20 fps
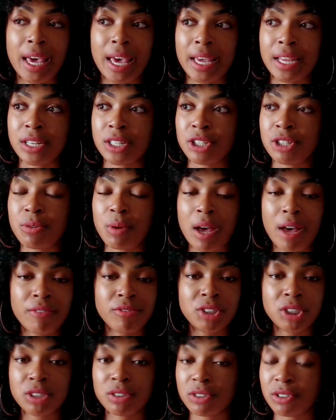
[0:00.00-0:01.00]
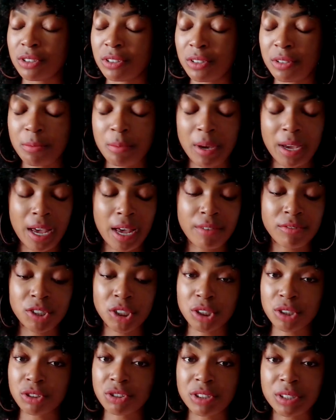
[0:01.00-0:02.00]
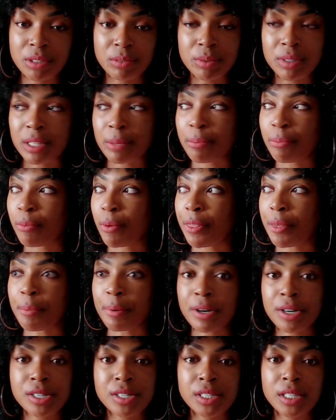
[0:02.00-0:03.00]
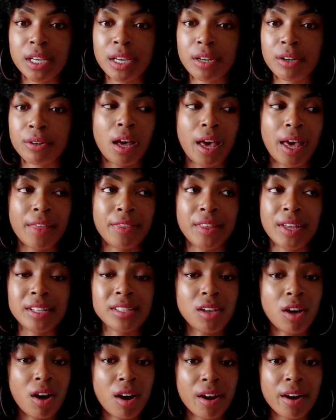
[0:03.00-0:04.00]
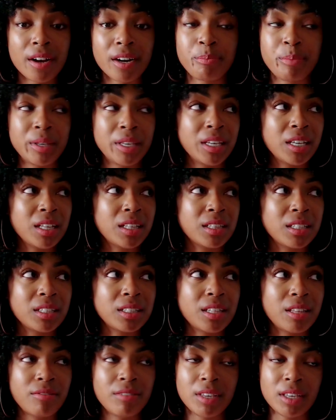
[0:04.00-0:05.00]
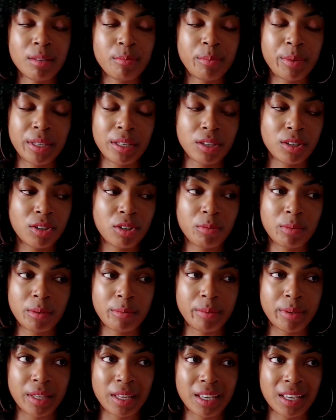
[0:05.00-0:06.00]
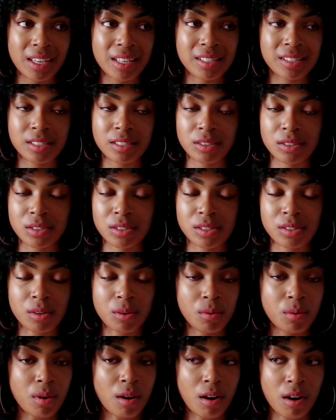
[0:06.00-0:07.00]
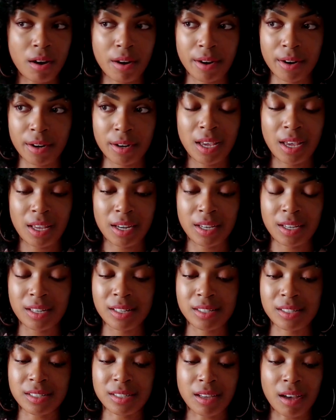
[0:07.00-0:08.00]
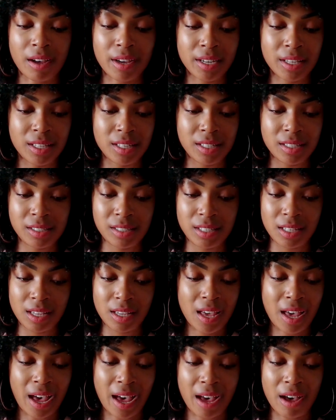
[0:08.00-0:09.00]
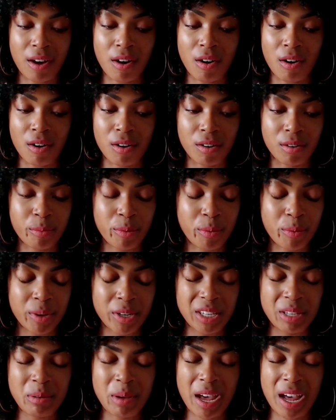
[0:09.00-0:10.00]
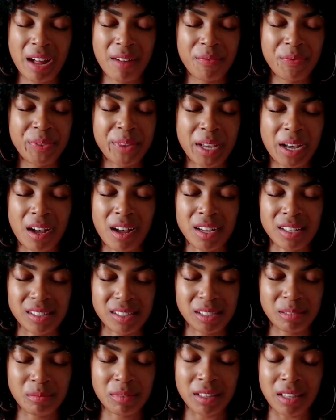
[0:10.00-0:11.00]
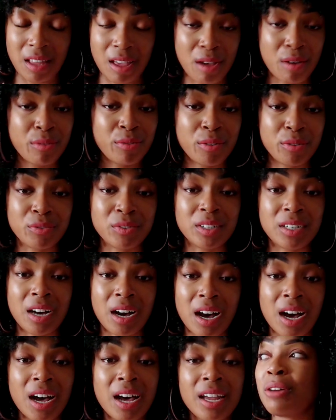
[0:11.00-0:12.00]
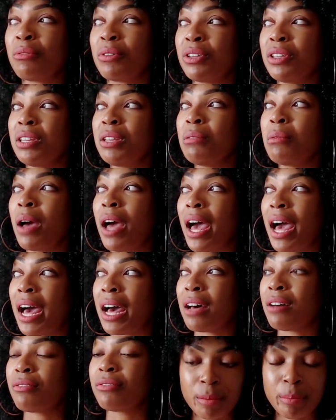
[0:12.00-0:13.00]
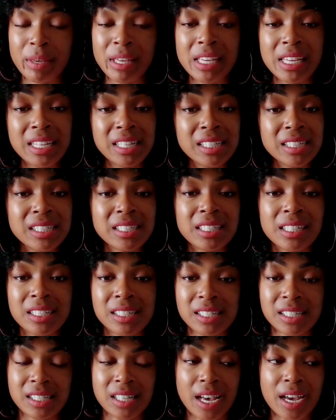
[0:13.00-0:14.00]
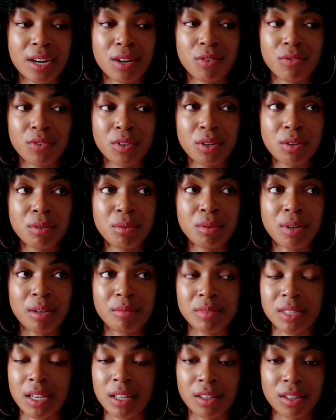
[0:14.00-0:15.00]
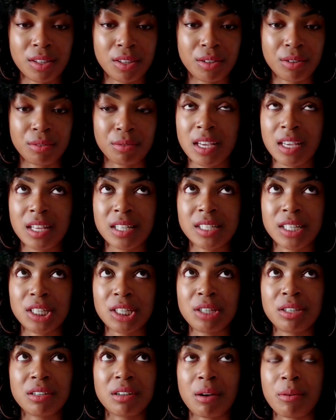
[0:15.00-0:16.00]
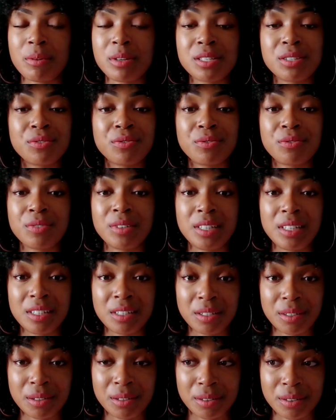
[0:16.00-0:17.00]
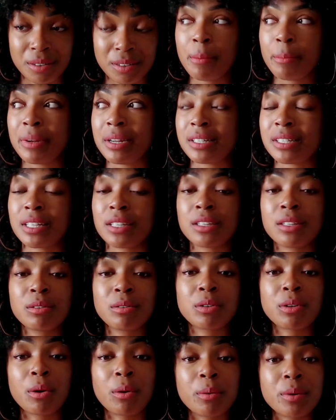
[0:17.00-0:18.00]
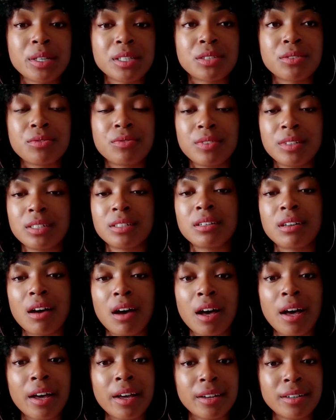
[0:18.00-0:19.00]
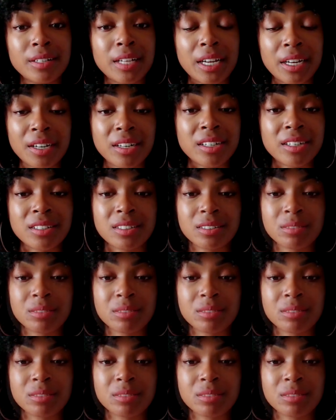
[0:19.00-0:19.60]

and you have children, you might have children with the with the person, or, and that's hard. Being living and being a human being is so hard, and it is not easy at all. But when you have the awesome love of God, when you have peace inside of you, I'm telling you, it's like you can always feel, and it's like you can always feel God there.